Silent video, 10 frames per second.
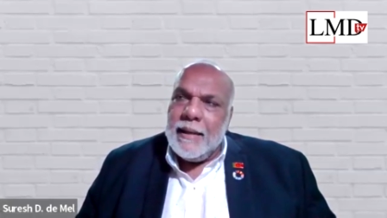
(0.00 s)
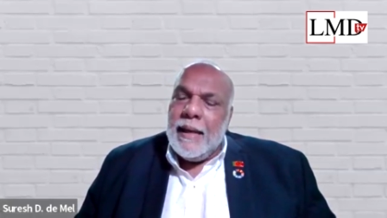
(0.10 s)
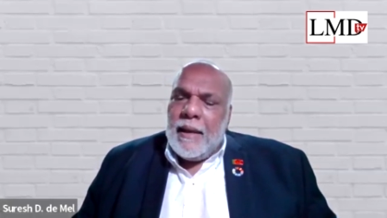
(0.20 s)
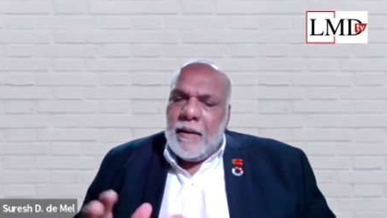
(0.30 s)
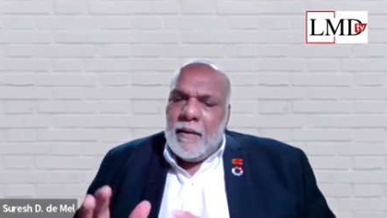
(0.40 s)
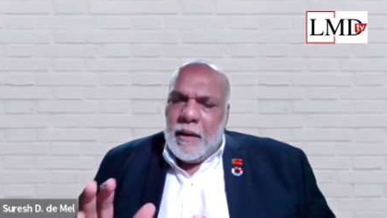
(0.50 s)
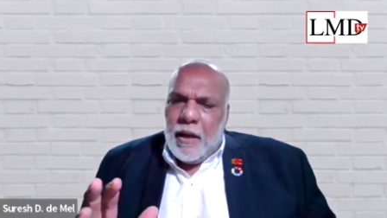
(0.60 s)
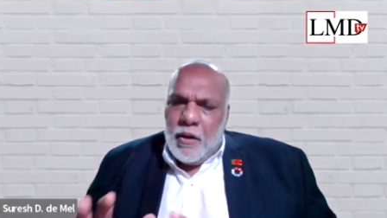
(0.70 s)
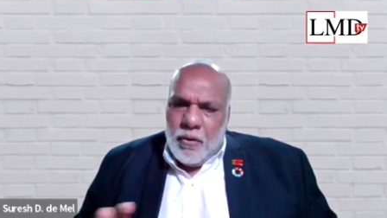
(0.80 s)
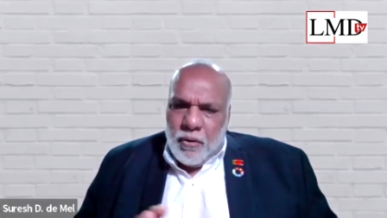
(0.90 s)
And,
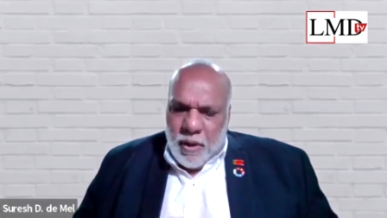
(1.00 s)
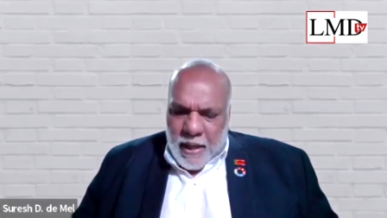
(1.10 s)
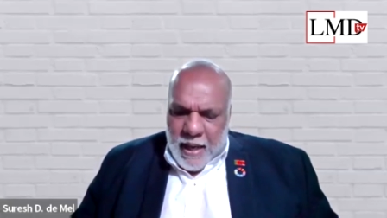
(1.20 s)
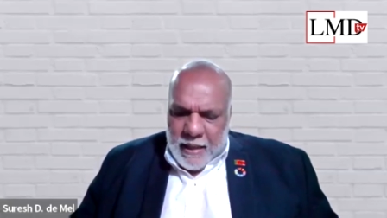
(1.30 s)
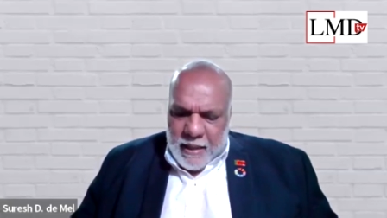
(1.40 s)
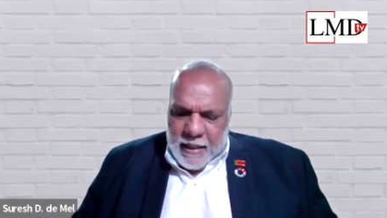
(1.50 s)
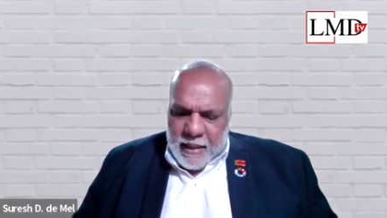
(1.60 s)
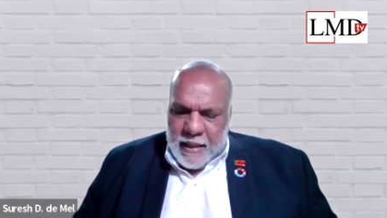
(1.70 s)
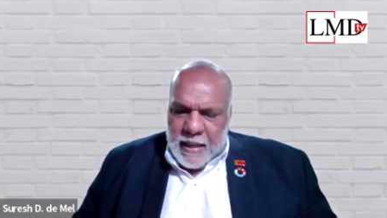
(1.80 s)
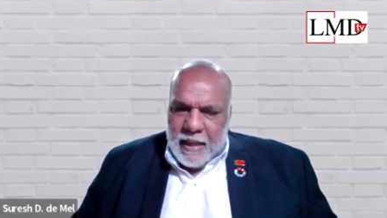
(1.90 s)
you know, another
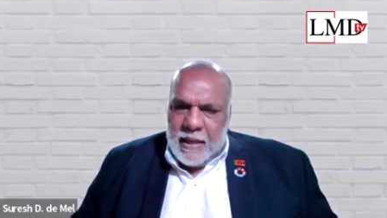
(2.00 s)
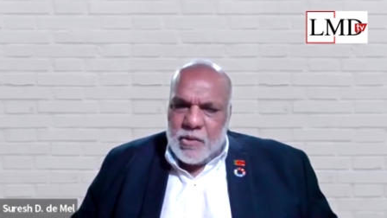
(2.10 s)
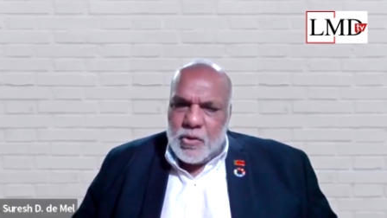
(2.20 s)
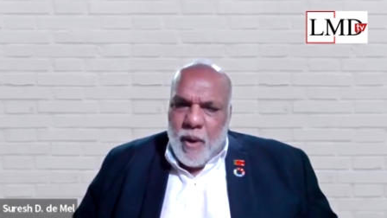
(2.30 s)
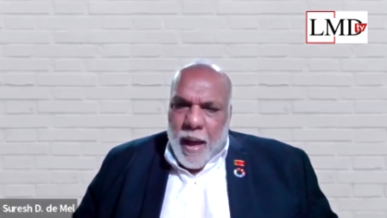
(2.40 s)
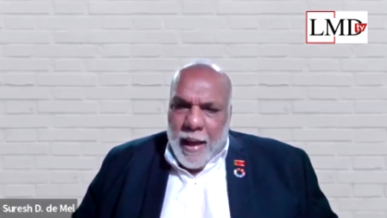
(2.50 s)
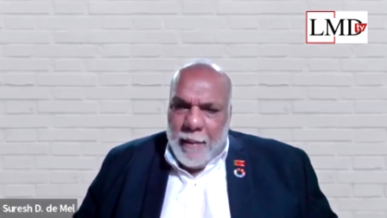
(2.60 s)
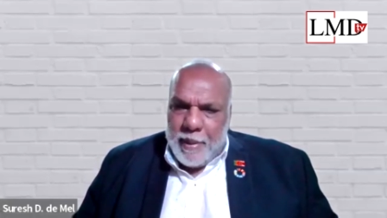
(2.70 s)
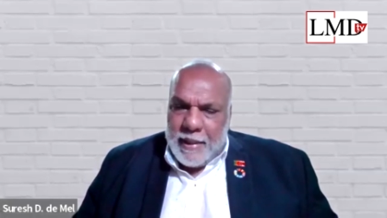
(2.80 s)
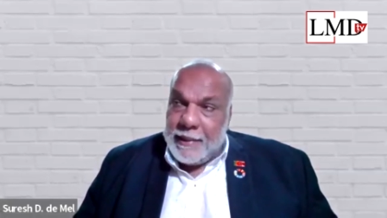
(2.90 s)
thing that needs to
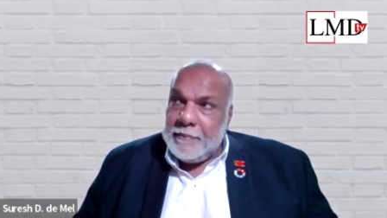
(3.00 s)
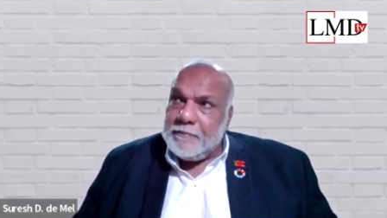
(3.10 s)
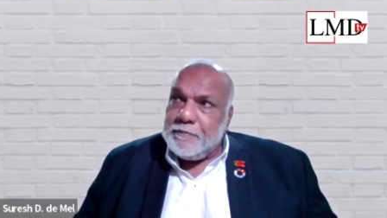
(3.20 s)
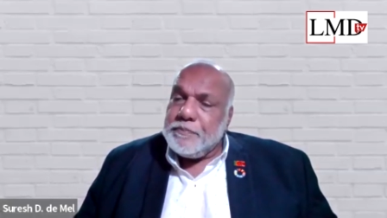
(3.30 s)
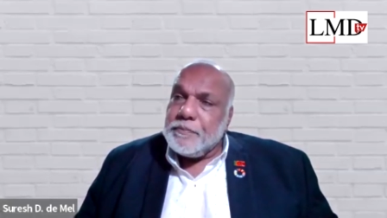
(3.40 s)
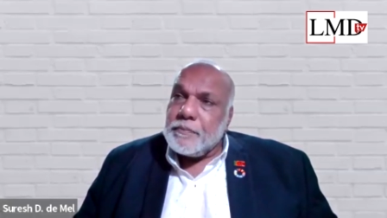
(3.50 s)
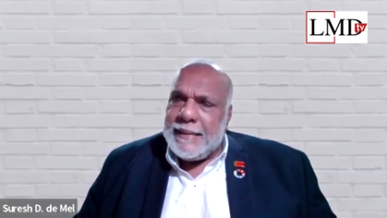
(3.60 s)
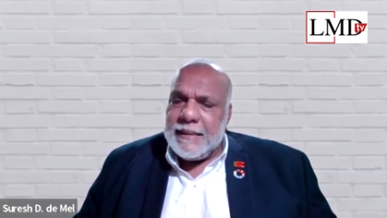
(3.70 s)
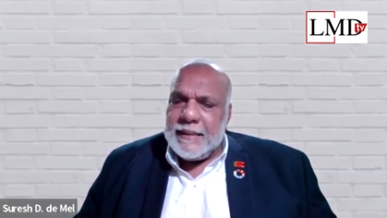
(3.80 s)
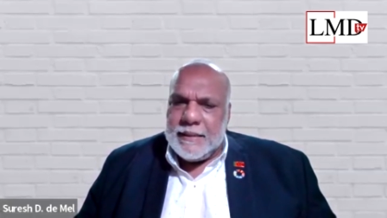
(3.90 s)
happen
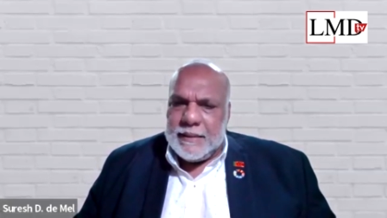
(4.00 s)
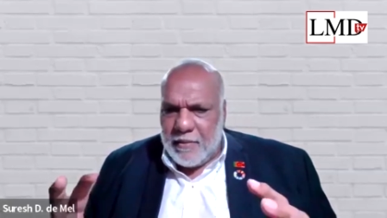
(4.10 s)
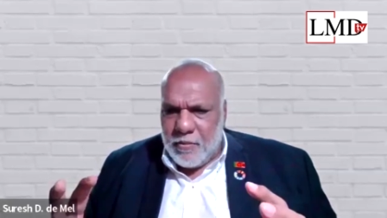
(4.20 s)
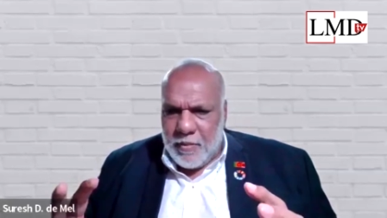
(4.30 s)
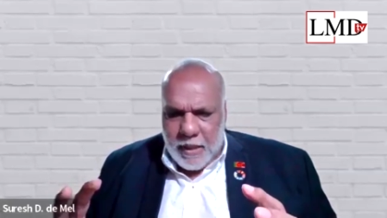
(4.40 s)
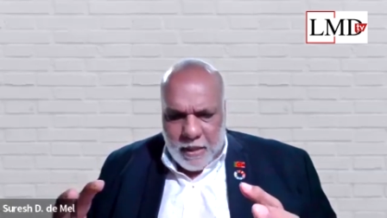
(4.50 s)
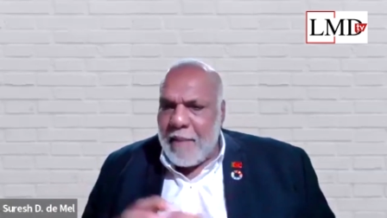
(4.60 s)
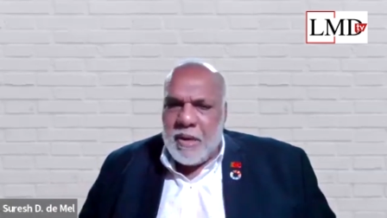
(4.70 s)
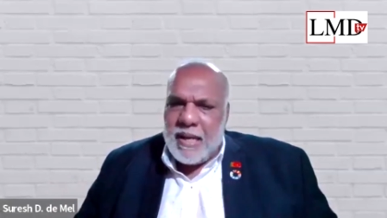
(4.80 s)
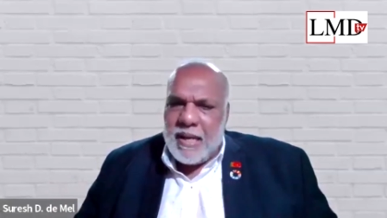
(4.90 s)
is the
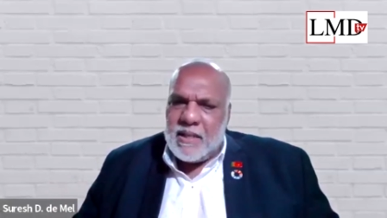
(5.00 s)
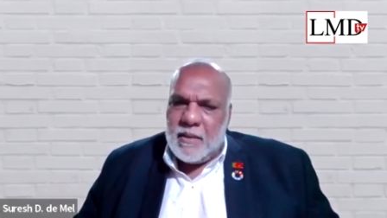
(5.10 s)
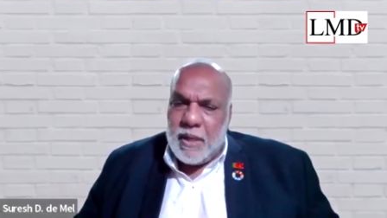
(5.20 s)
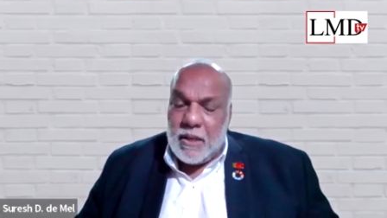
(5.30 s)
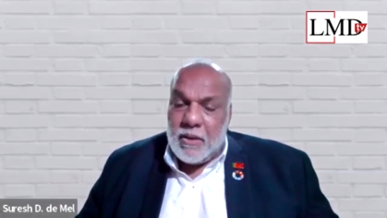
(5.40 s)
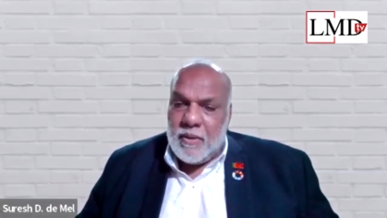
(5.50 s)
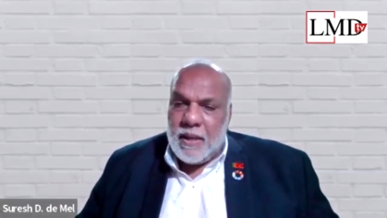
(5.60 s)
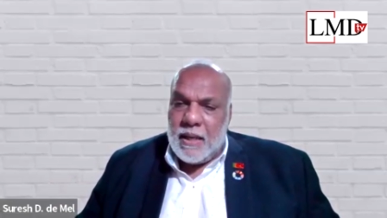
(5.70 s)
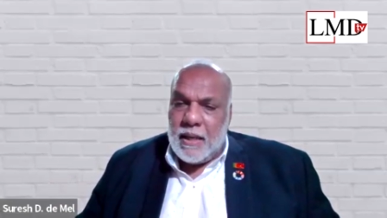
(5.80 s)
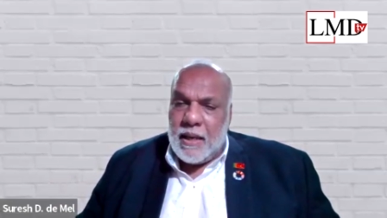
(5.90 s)
collaboration
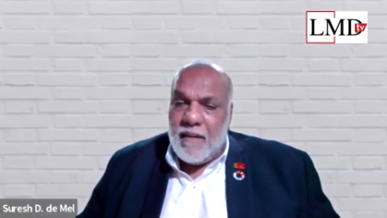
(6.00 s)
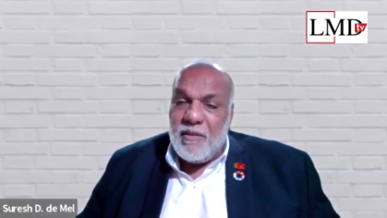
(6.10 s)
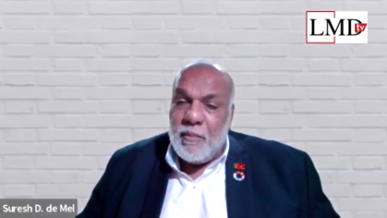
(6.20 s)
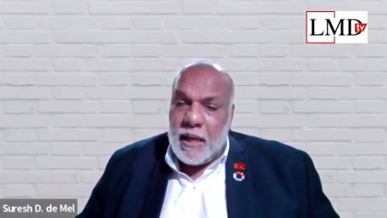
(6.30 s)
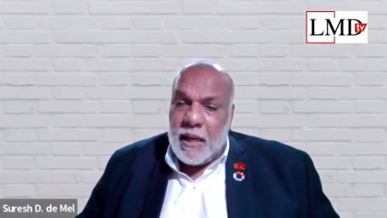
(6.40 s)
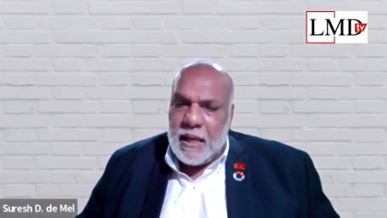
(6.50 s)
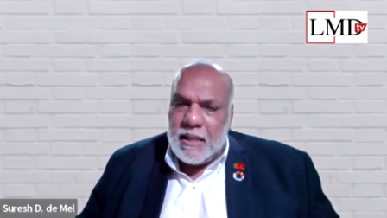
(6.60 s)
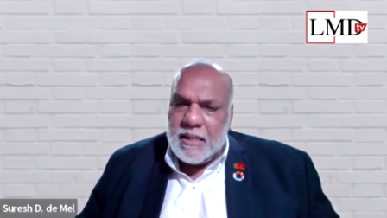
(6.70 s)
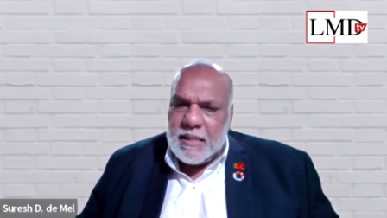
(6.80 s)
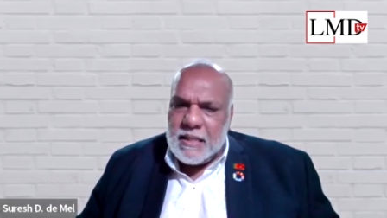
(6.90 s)
between government
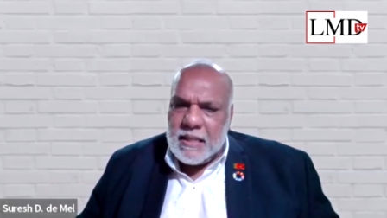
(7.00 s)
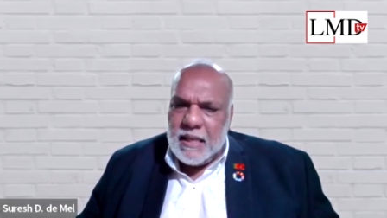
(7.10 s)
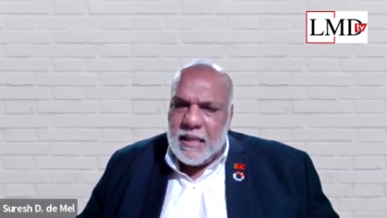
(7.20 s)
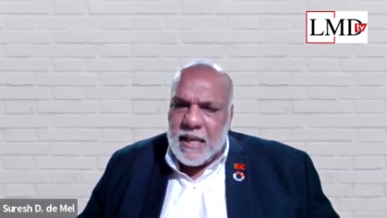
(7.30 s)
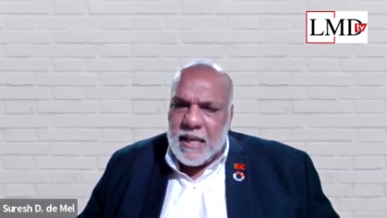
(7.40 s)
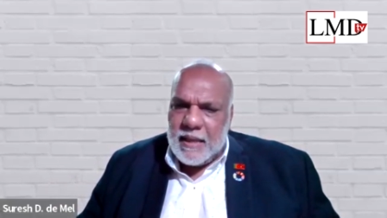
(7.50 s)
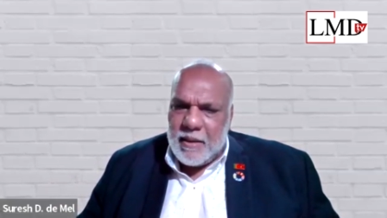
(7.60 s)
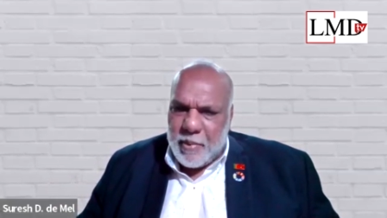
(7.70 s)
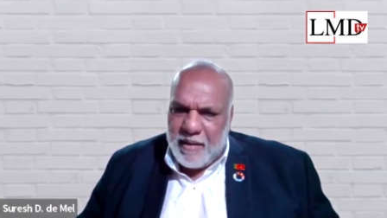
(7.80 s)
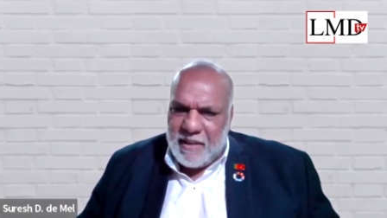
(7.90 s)
agencies
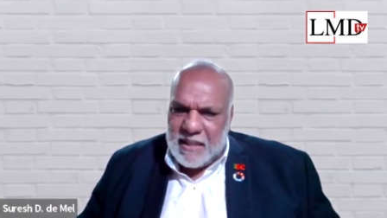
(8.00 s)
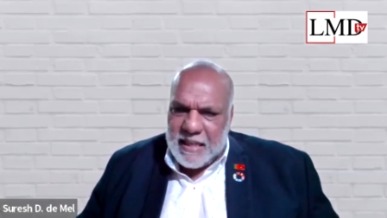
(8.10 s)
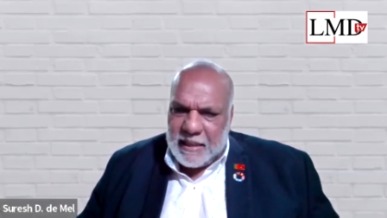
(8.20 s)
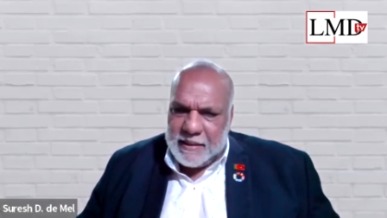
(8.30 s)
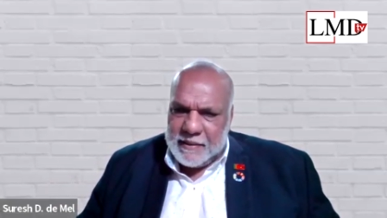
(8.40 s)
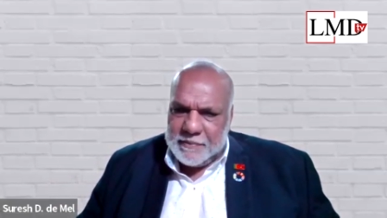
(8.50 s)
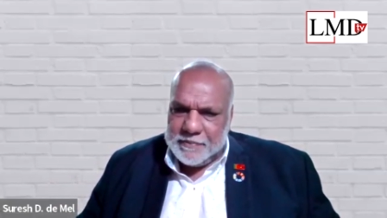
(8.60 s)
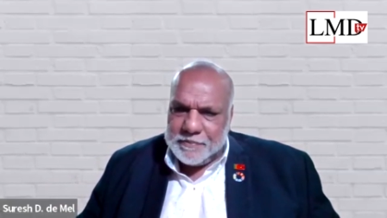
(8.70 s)
and the private sector.